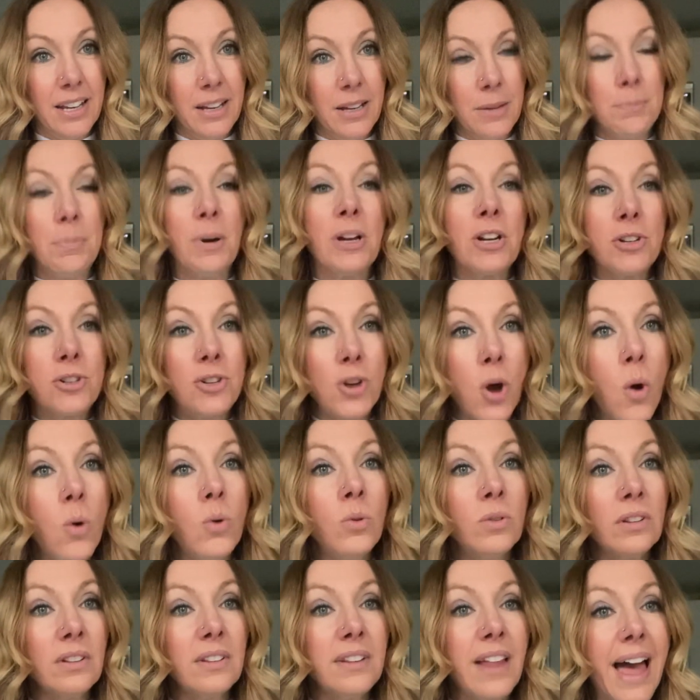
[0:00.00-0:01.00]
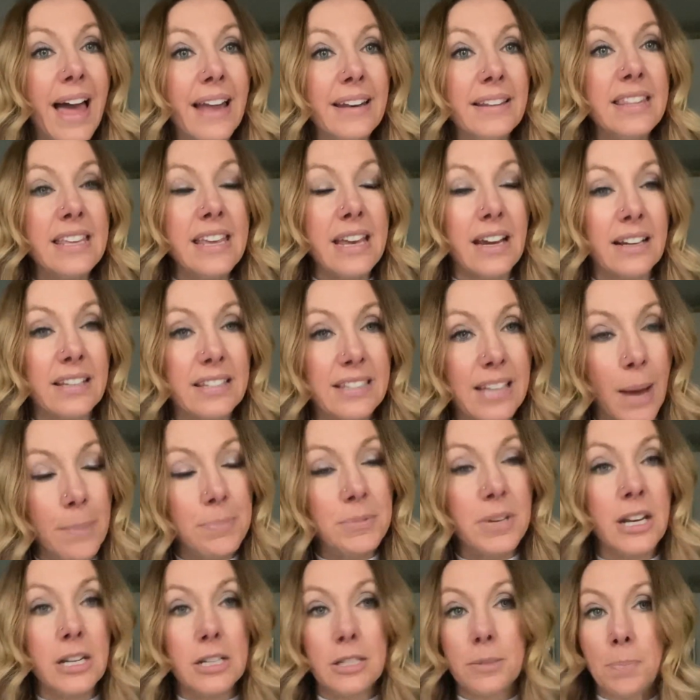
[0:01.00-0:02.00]
But don't let the
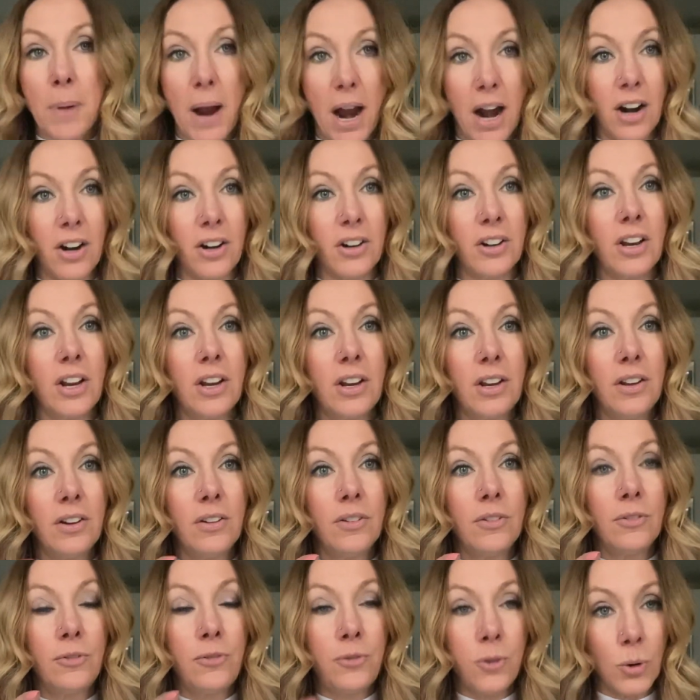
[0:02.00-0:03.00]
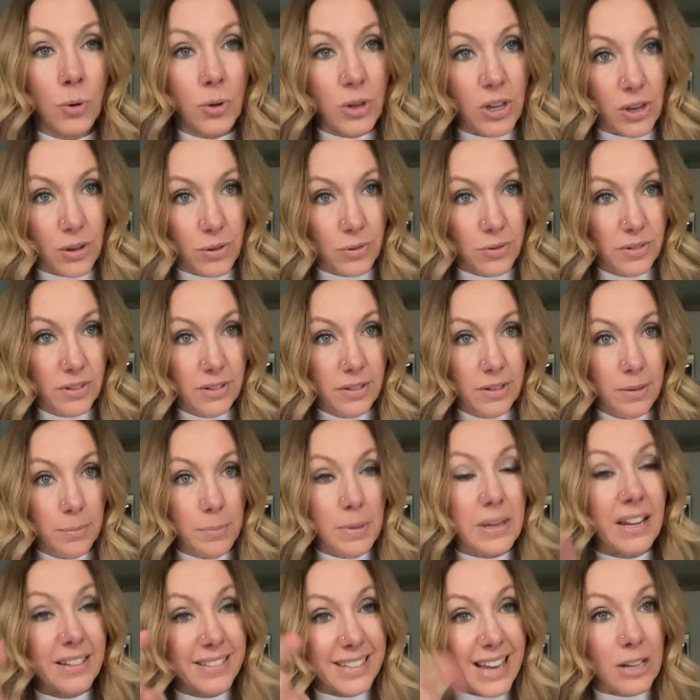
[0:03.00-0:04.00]
acceptance part fool you
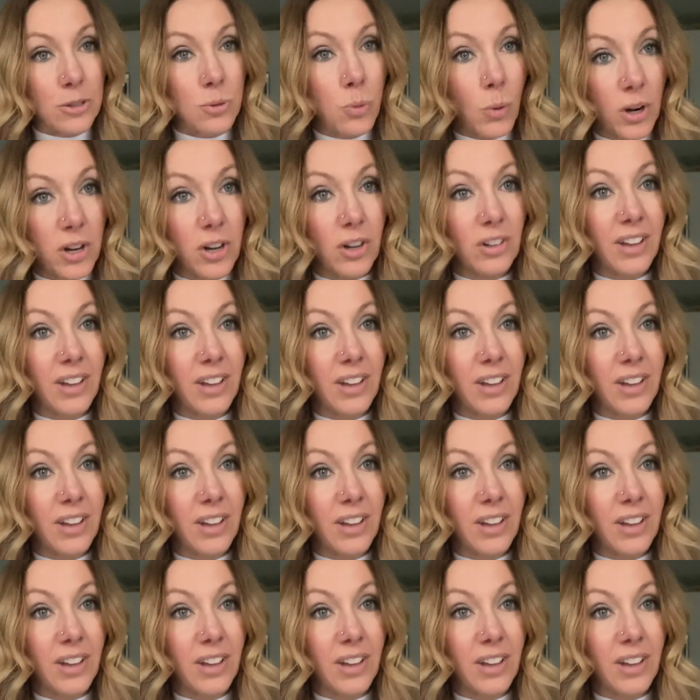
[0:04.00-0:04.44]
because that's where you're